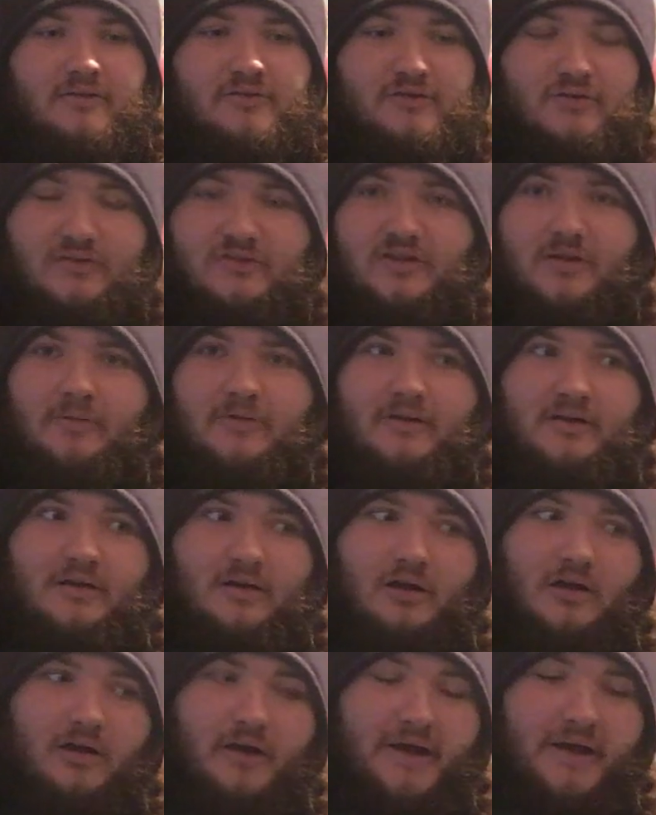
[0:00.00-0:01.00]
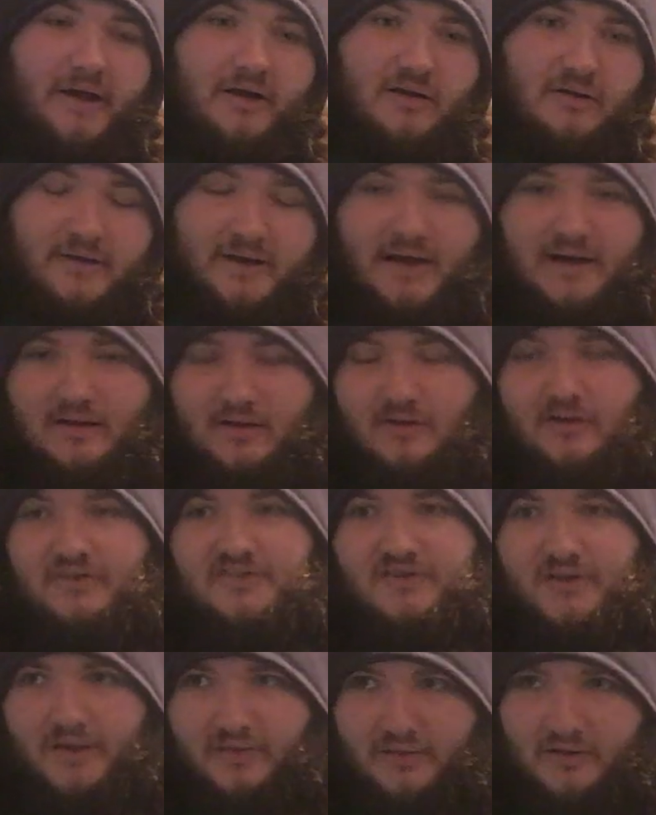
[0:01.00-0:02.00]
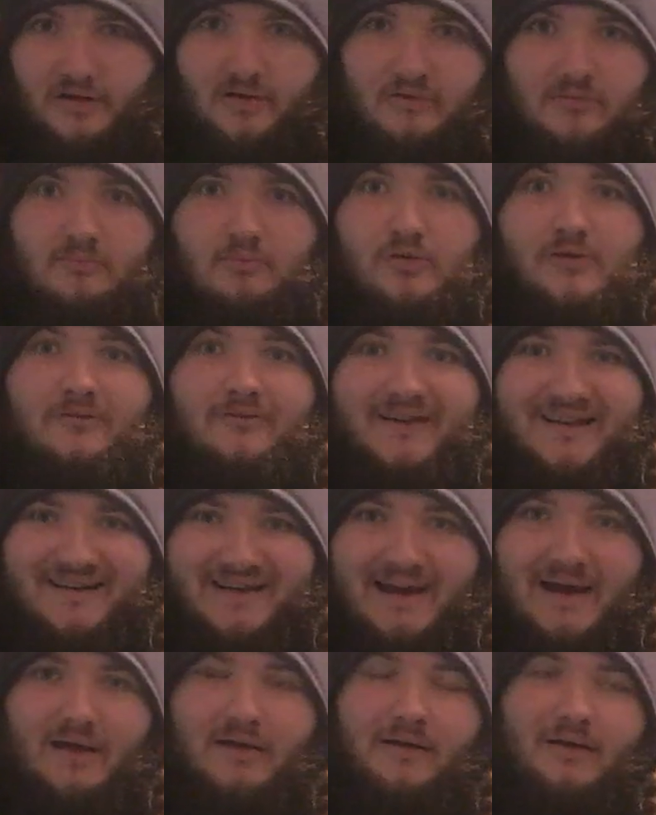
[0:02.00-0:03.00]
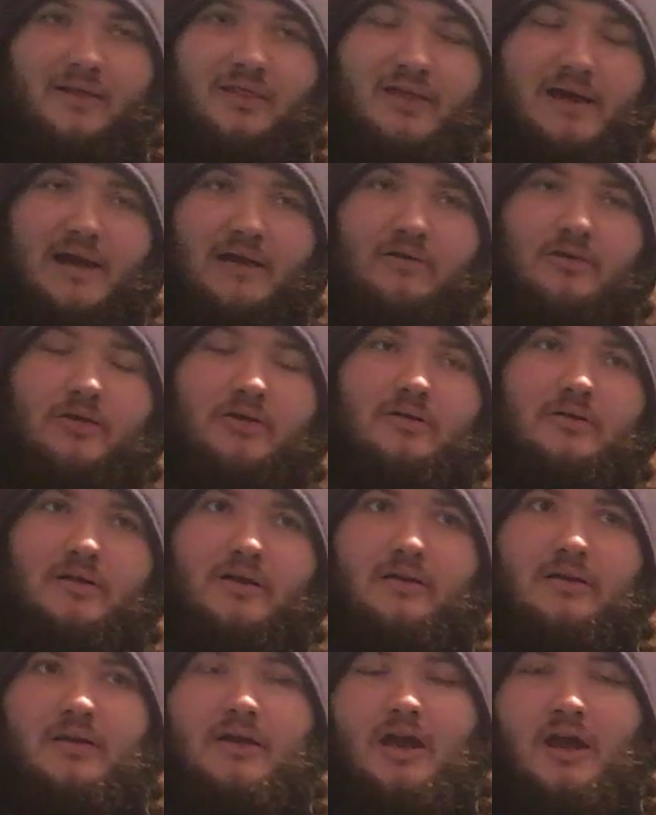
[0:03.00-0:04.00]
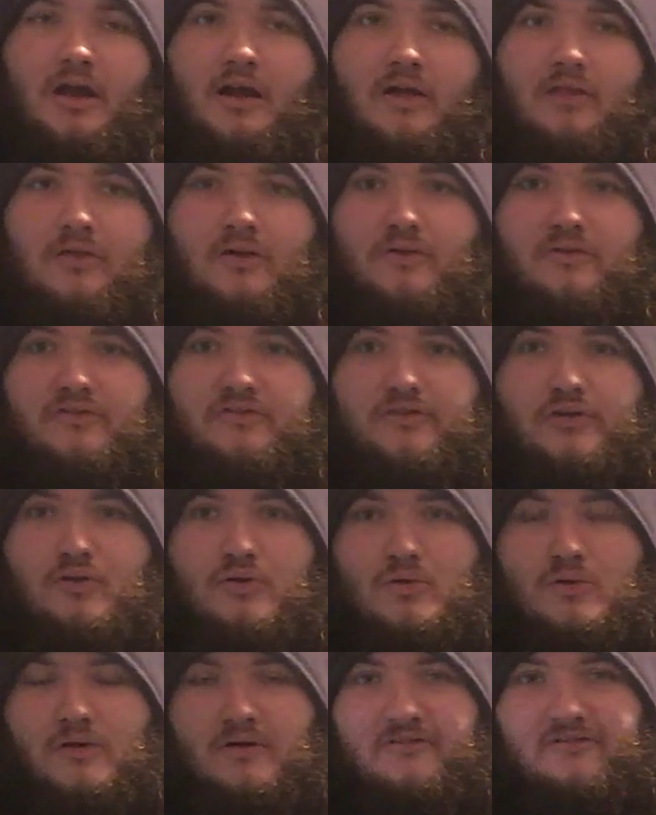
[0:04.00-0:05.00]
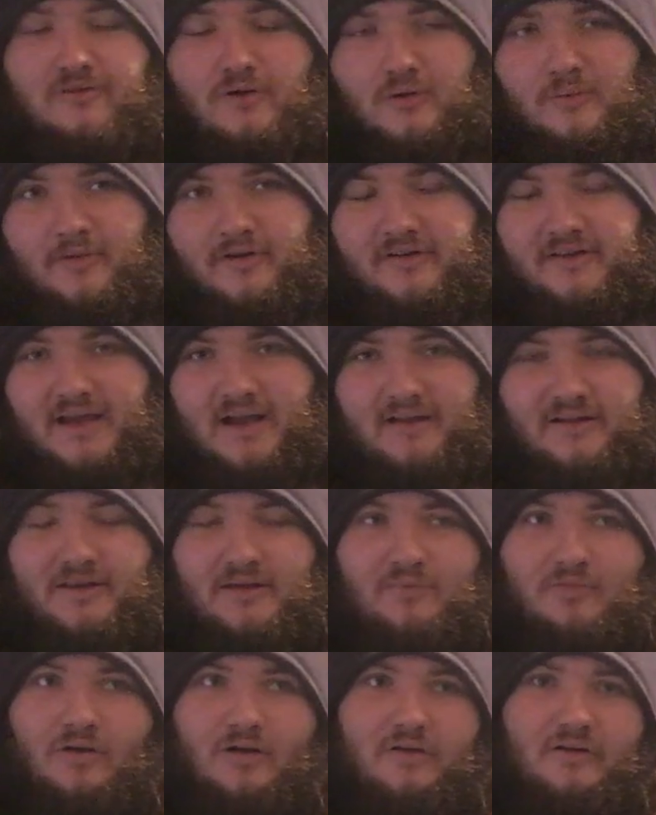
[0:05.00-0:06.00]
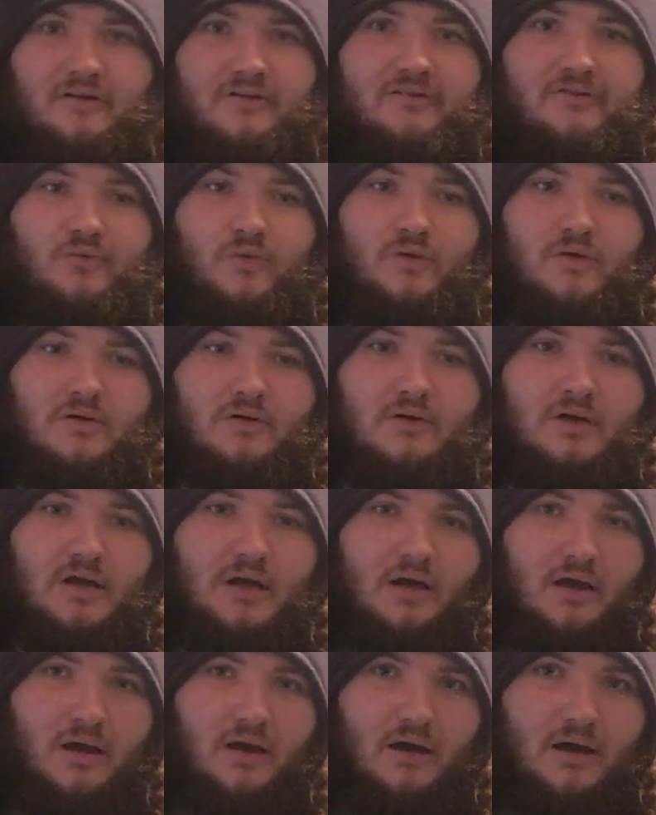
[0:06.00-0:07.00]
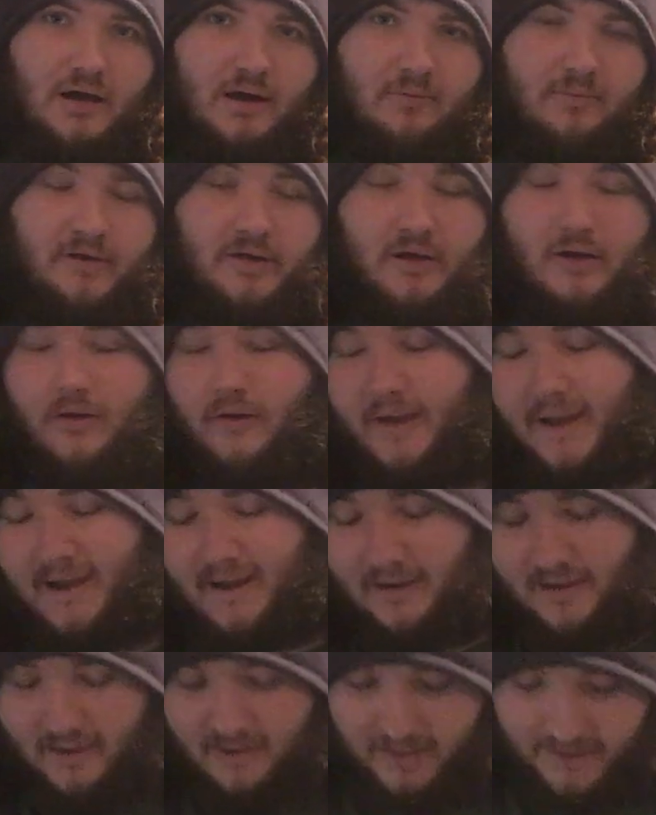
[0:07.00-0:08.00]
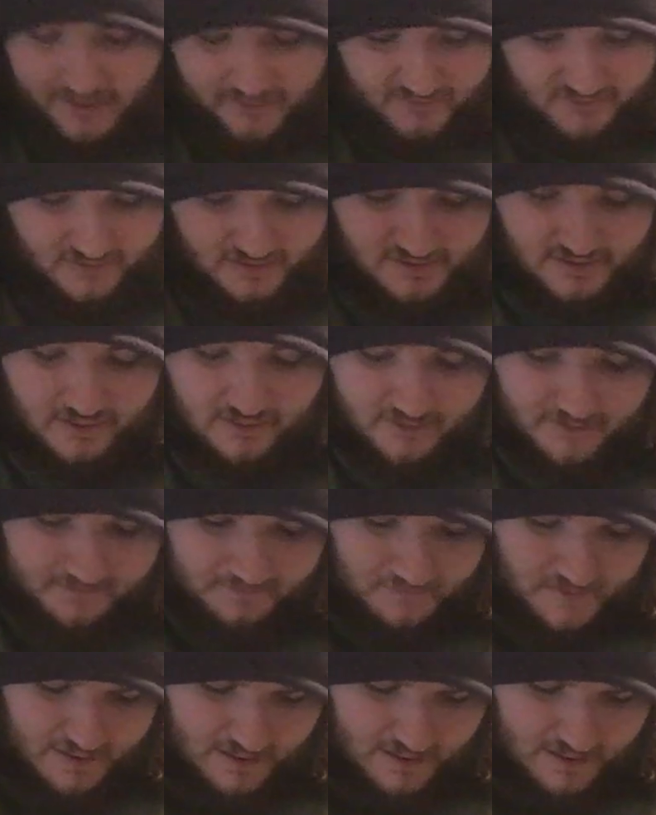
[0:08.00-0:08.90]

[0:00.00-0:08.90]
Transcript: Do something to Gargano. Now it looks like they're moving down that road, and those two former tag team partners will be going at it against each other.